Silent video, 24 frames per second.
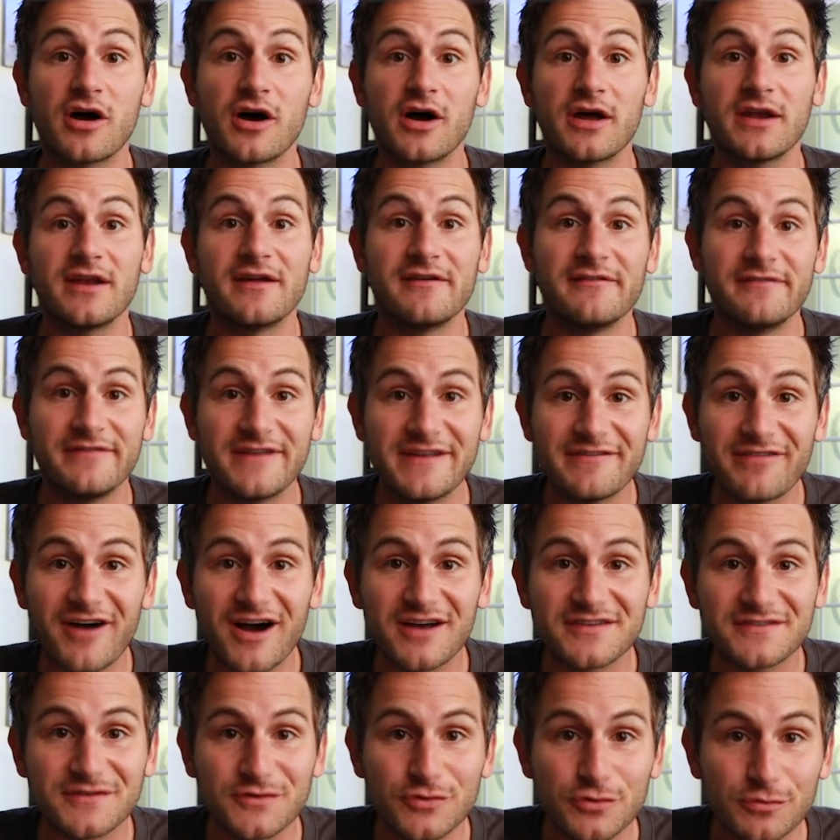on
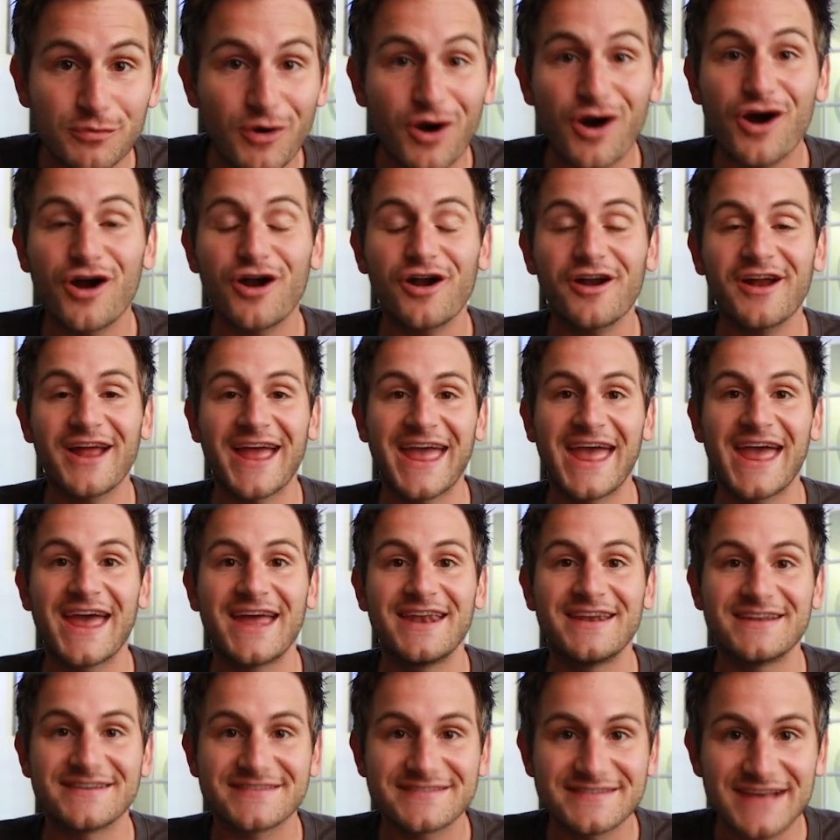Vivas Kumar
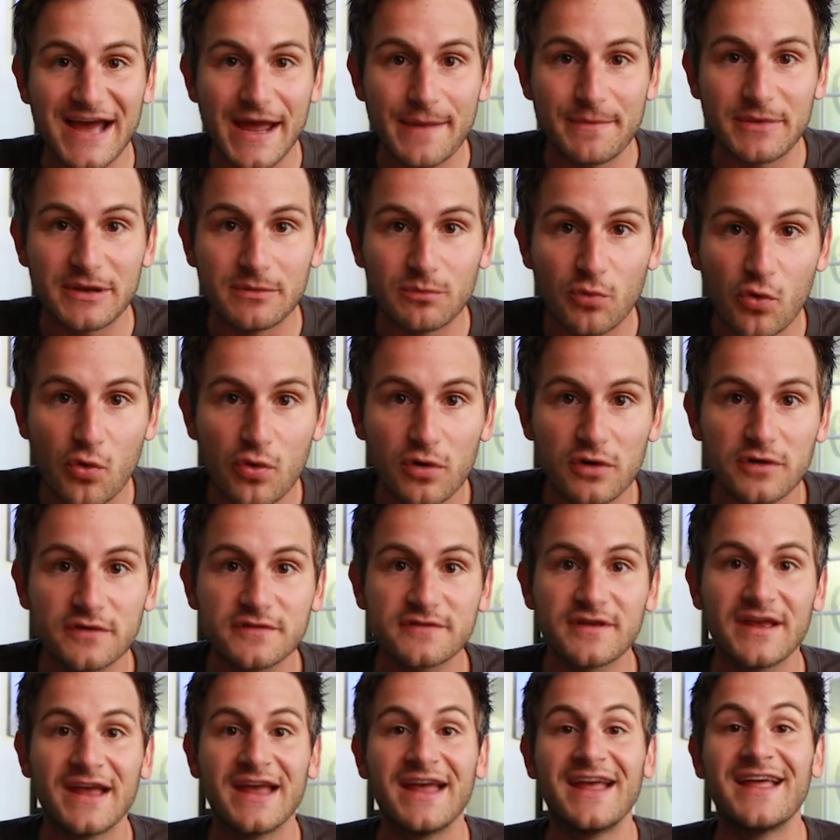and Simon
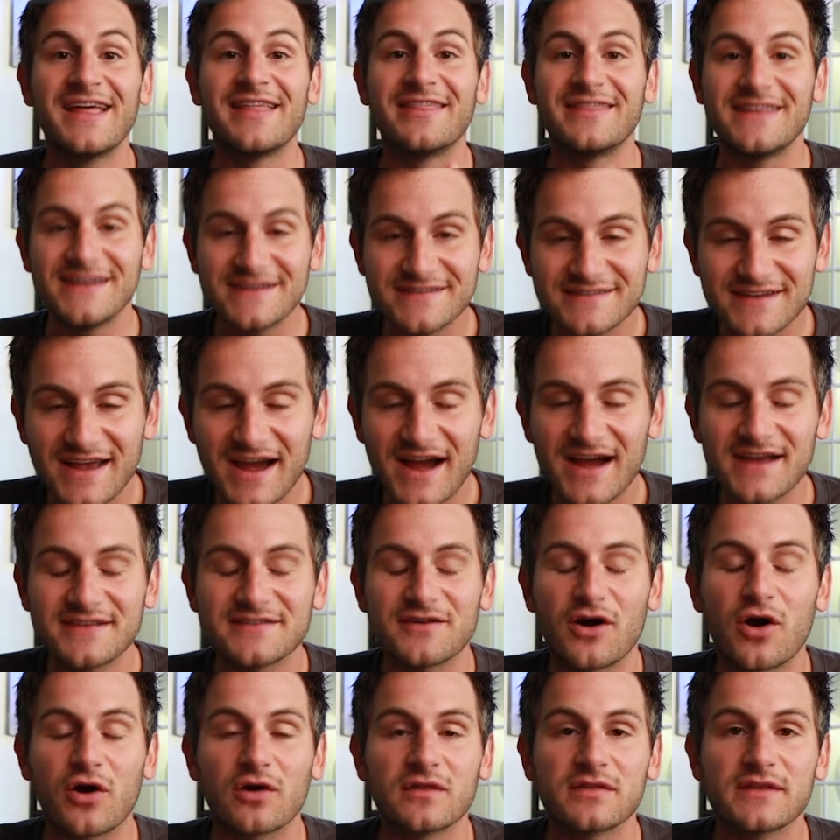Moores. These guys
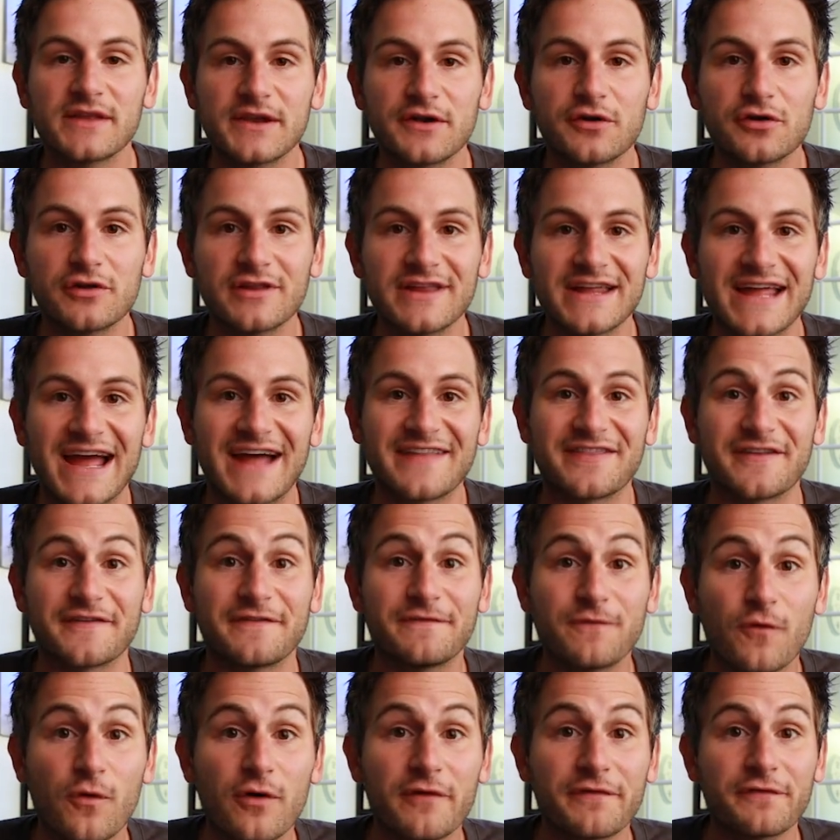are literally at the
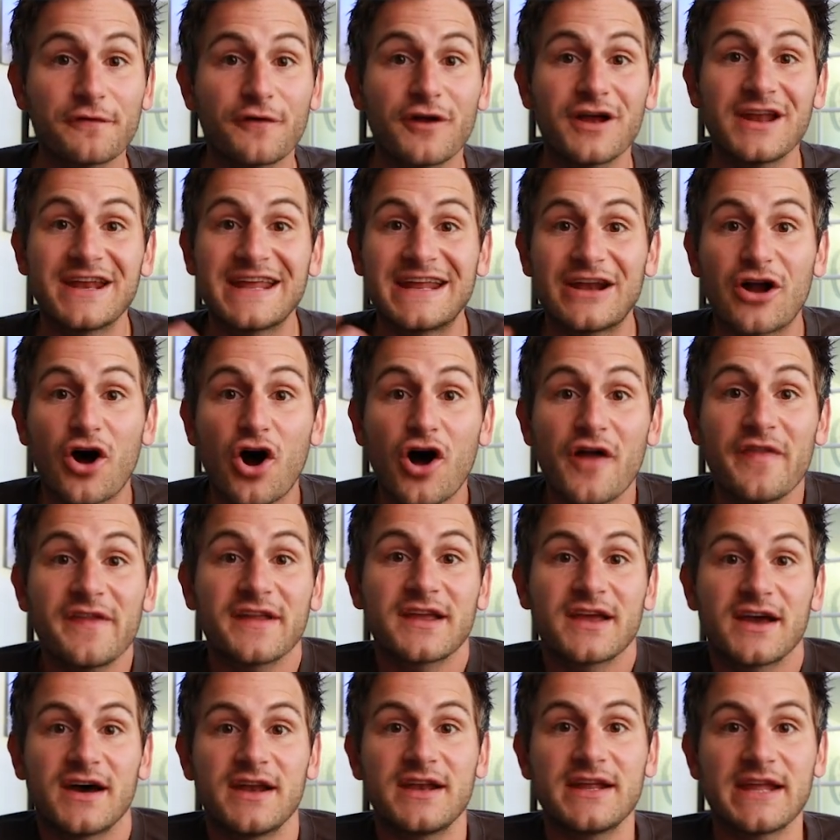forefront and on the
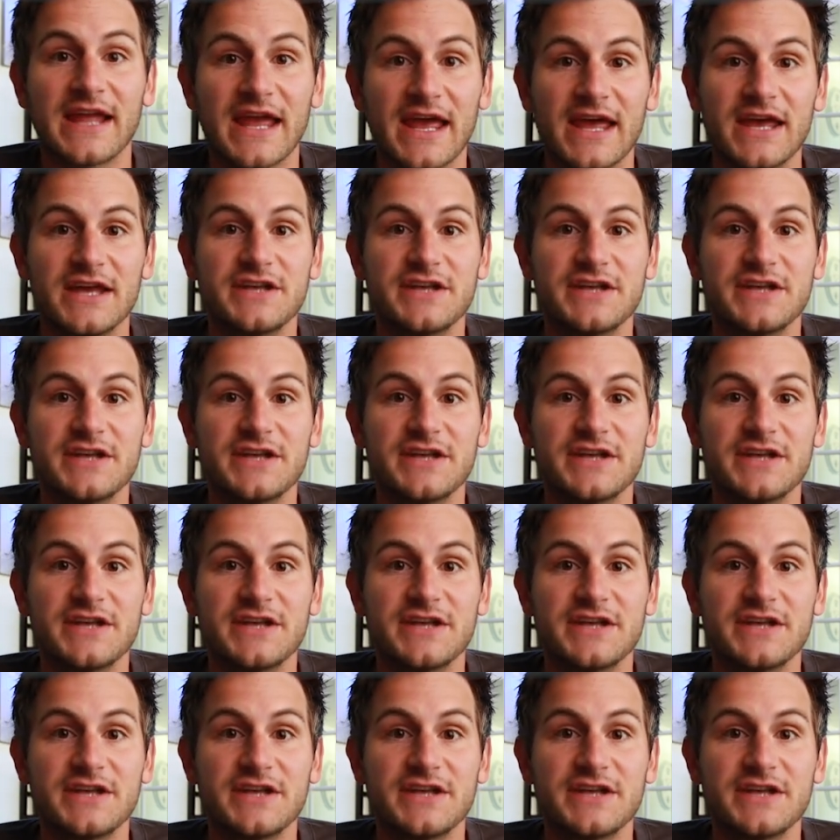cutting